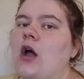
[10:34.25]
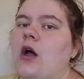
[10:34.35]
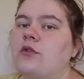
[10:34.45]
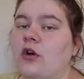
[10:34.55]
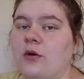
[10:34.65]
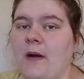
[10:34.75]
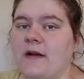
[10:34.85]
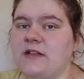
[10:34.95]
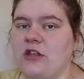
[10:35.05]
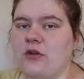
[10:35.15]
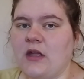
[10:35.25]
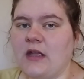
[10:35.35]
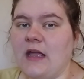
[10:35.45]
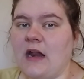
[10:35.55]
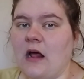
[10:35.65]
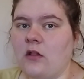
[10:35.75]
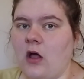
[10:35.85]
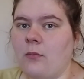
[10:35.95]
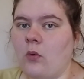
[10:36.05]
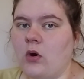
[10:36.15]
during pregnancy you can get a
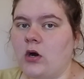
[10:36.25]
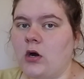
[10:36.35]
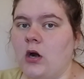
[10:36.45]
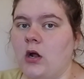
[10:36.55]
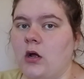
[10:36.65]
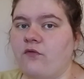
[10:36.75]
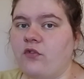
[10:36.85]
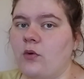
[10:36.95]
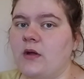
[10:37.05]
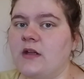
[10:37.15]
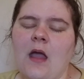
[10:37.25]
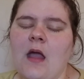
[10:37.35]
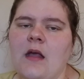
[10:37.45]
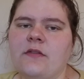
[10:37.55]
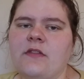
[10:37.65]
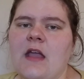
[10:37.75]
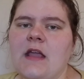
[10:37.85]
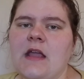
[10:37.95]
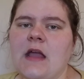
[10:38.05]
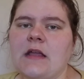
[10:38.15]
lot more fluids.
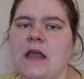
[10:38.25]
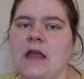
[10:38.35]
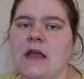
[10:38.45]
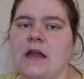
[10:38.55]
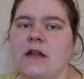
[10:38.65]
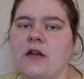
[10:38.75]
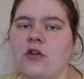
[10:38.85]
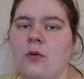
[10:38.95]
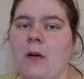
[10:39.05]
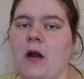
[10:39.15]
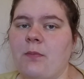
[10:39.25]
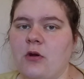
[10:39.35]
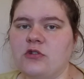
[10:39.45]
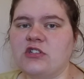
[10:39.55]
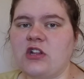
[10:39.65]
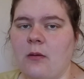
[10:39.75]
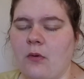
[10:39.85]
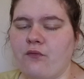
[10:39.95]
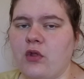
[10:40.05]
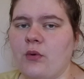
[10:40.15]
Your body produces a lot more
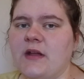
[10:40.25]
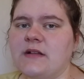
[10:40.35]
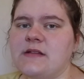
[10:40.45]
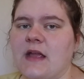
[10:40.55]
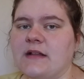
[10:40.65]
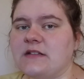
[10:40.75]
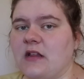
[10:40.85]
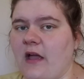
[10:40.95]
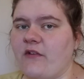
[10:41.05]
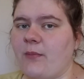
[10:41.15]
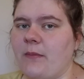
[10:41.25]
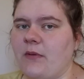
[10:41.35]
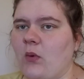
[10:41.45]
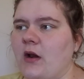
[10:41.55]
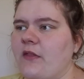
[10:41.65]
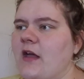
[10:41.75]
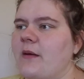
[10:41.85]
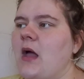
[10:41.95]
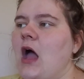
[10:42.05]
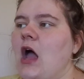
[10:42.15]
fluids, and saliva might be one of
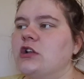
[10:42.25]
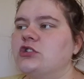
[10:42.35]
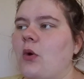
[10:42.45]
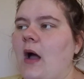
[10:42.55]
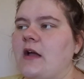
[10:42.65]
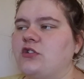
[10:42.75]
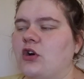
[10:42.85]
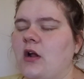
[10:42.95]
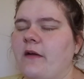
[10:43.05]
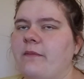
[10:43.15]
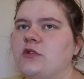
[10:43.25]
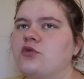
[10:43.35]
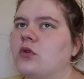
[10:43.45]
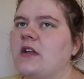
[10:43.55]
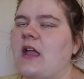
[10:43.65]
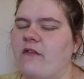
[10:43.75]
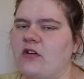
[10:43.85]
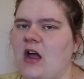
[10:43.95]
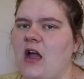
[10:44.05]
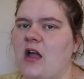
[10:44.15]
them. So I've been drooling every
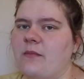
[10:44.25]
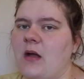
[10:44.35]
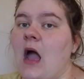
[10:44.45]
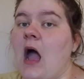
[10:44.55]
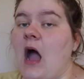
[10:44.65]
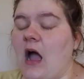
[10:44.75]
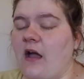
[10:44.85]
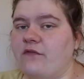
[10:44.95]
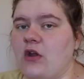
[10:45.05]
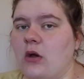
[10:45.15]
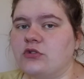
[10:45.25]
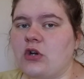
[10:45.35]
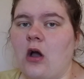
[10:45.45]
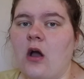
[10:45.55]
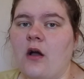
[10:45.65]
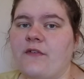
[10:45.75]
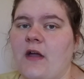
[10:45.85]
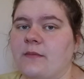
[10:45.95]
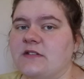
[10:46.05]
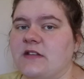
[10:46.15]
time I've dozed off.
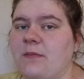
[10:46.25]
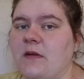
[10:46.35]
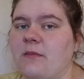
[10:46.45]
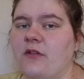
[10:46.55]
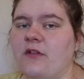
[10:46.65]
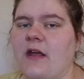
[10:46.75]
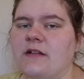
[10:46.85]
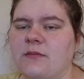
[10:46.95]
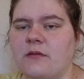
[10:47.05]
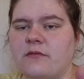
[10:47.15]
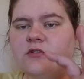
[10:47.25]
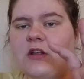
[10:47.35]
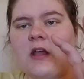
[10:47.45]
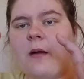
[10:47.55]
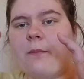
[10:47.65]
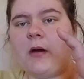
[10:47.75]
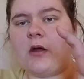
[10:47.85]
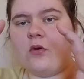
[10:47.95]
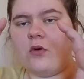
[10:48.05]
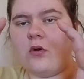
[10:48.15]
I'm sleeping in the middle of the night. Sometimes there's like a
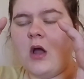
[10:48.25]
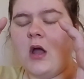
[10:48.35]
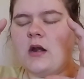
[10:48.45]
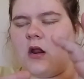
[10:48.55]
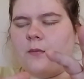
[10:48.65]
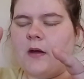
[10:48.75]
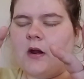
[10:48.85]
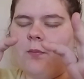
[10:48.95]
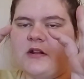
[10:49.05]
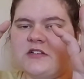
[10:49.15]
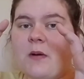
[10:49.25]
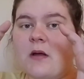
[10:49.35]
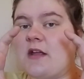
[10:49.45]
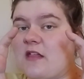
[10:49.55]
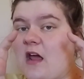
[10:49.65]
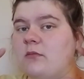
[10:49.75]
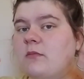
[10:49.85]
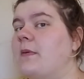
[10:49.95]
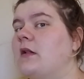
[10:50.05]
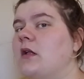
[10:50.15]
puddle, not a puddle, but a spot like that on
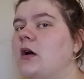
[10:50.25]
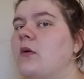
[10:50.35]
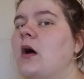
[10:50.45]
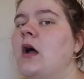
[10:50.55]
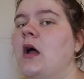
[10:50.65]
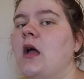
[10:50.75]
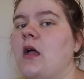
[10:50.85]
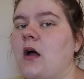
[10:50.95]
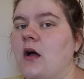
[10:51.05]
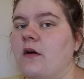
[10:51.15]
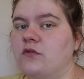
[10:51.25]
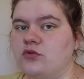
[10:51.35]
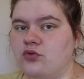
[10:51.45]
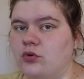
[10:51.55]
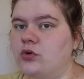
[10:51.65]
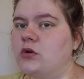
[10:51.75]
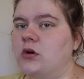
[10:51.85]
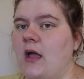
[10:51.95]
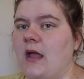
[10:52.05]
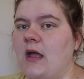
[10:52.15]
my pillow of
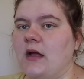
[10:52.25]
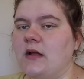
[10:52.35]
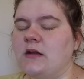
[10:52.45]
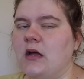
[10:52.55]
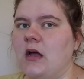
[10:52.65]
drool, and